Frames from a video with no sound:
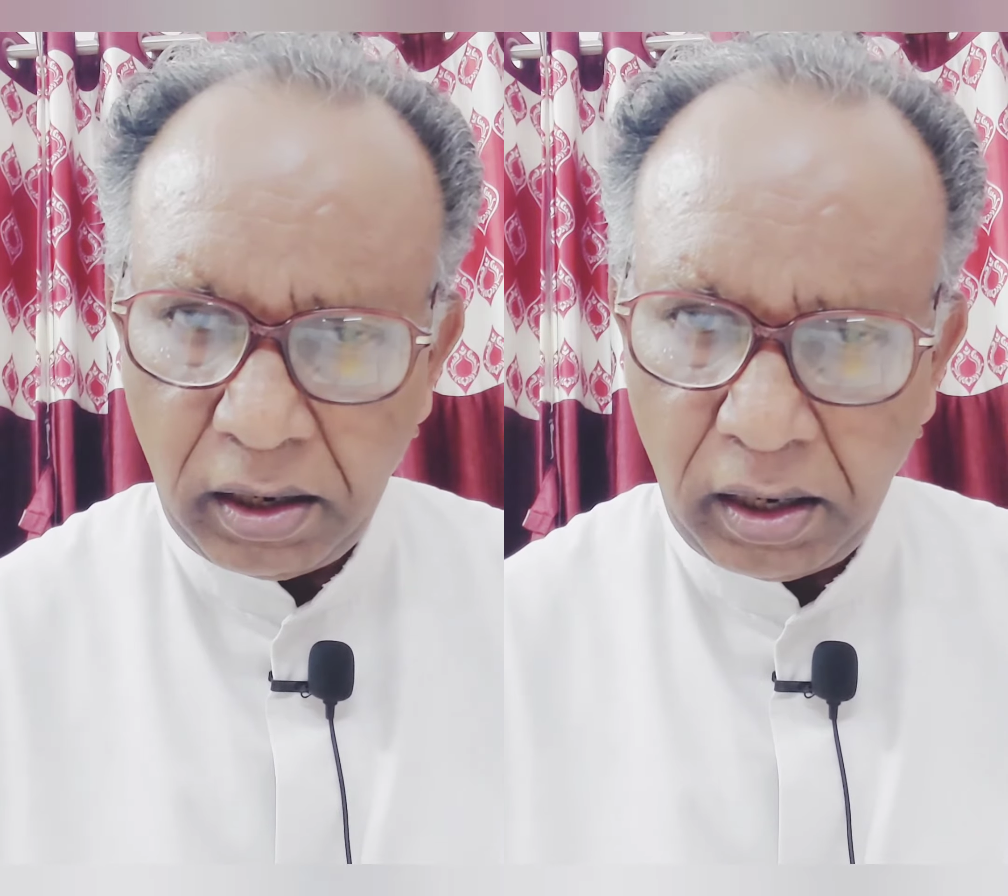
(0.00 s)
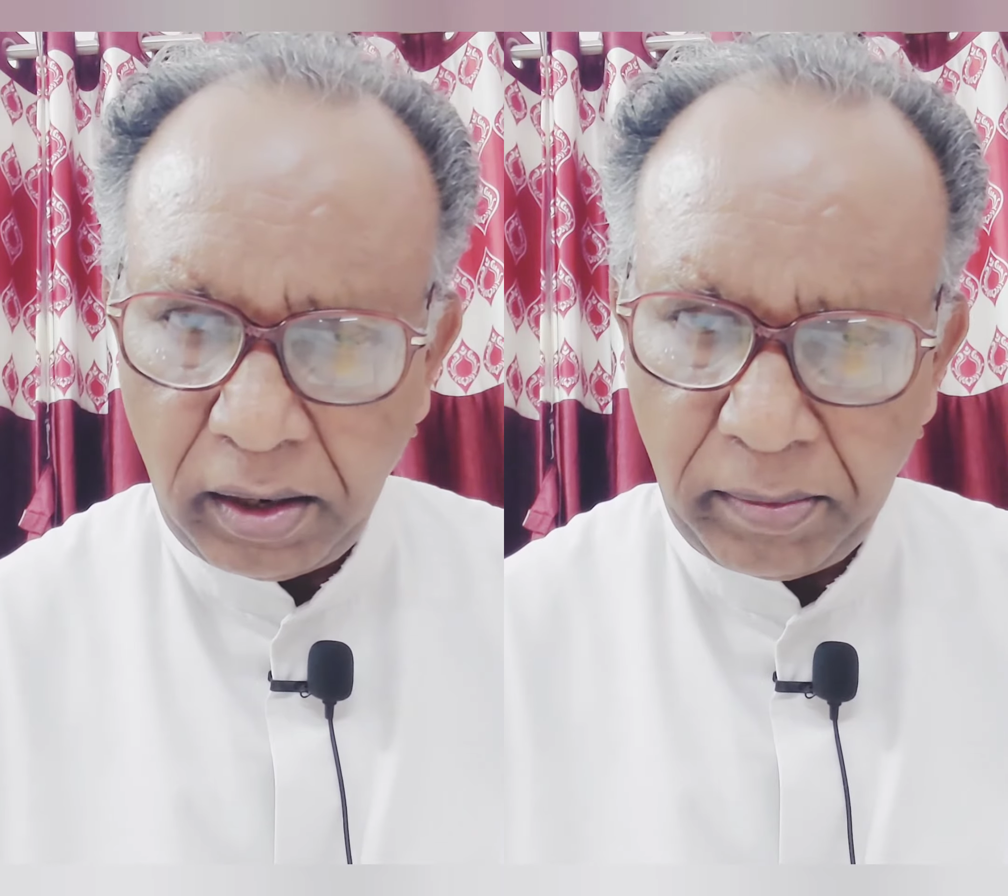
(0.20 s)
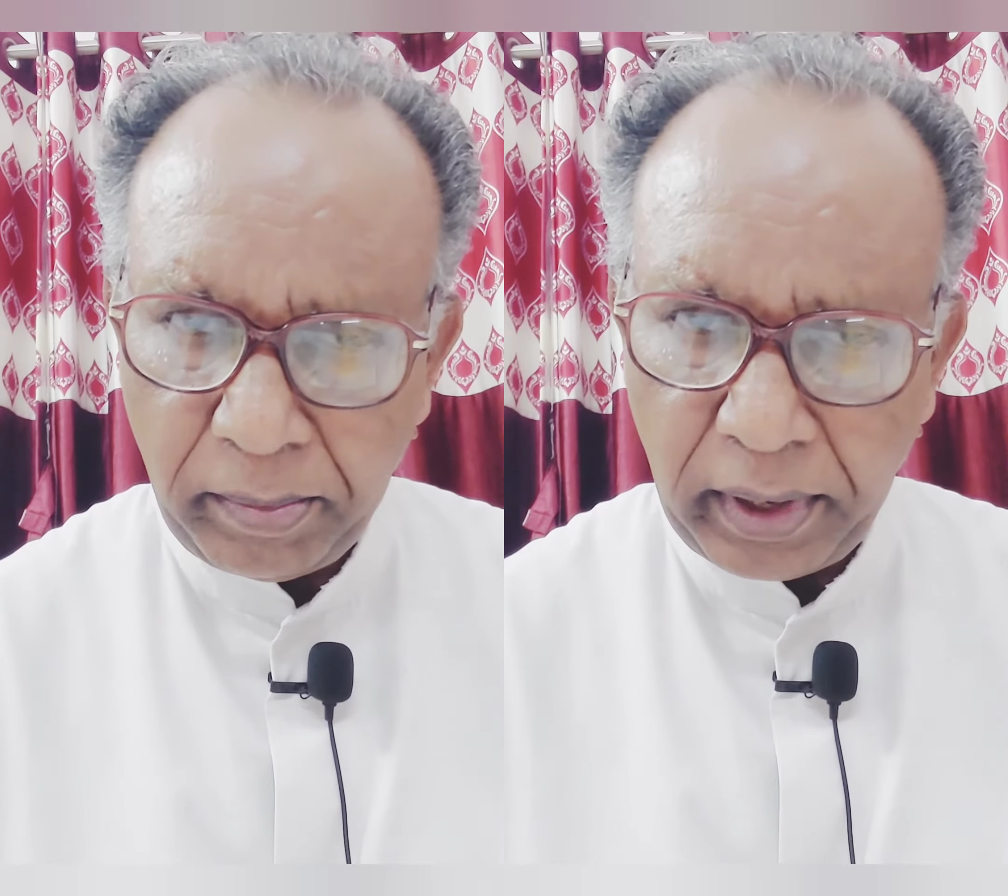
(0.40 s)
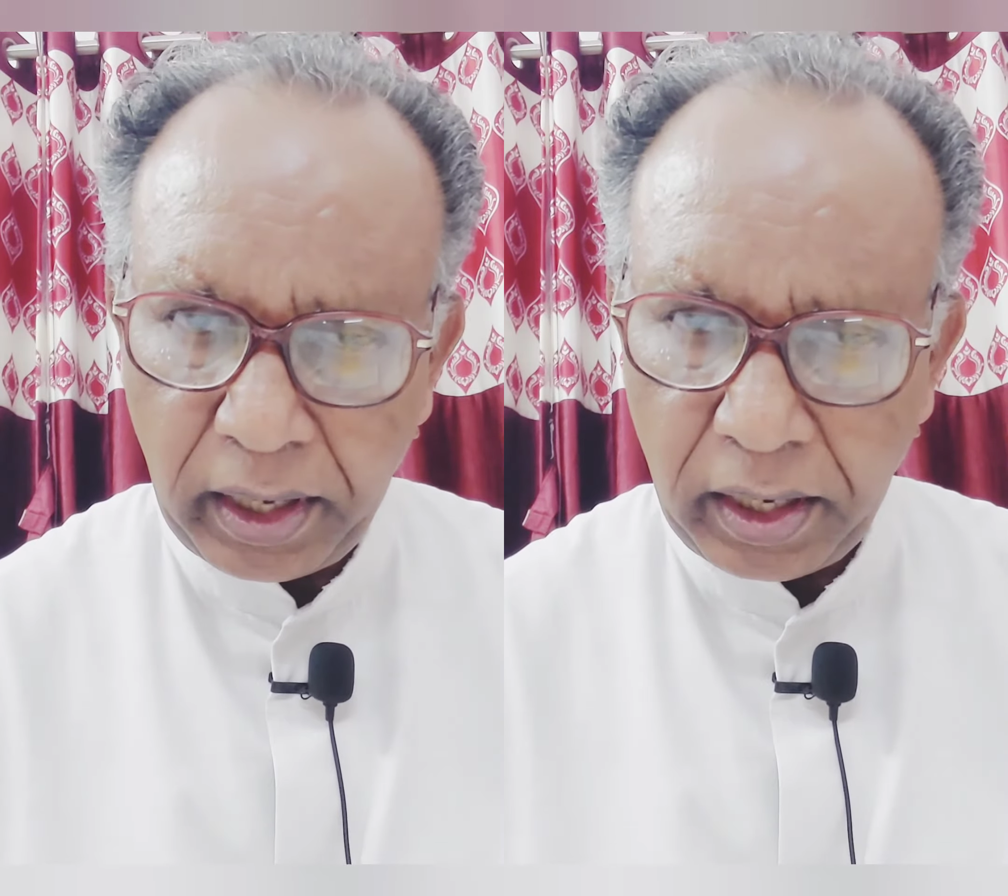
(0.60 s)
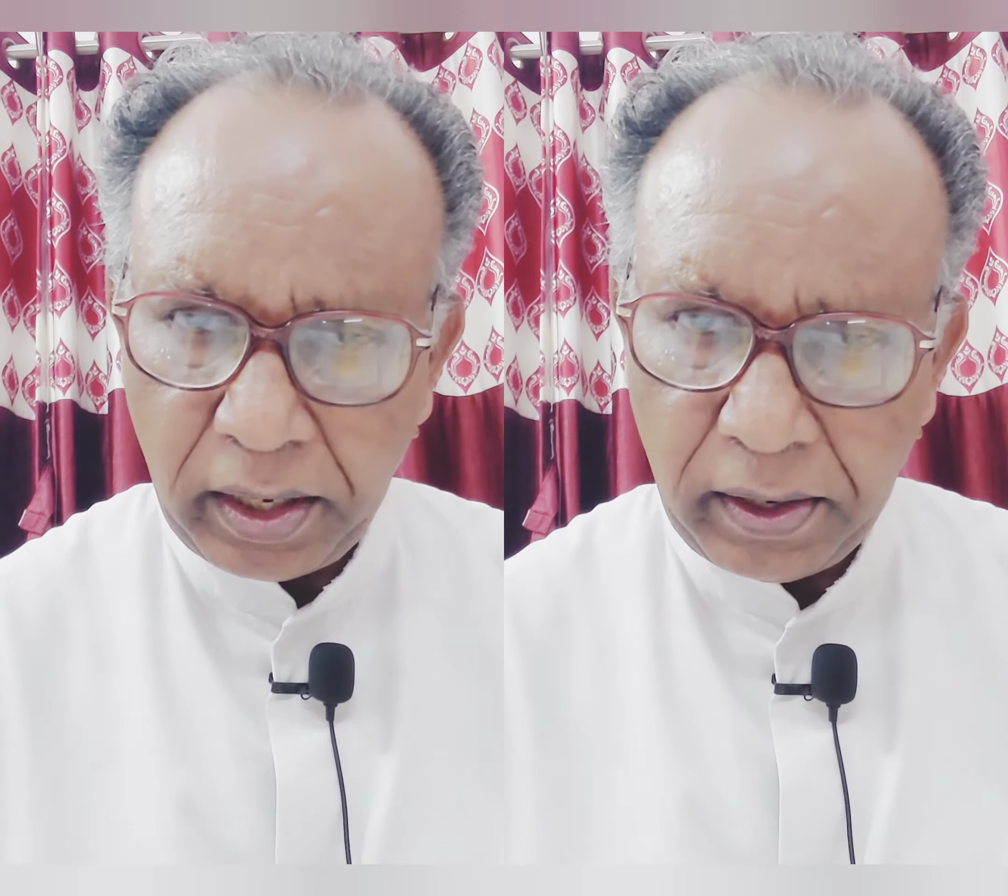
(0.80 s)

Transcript: Amen.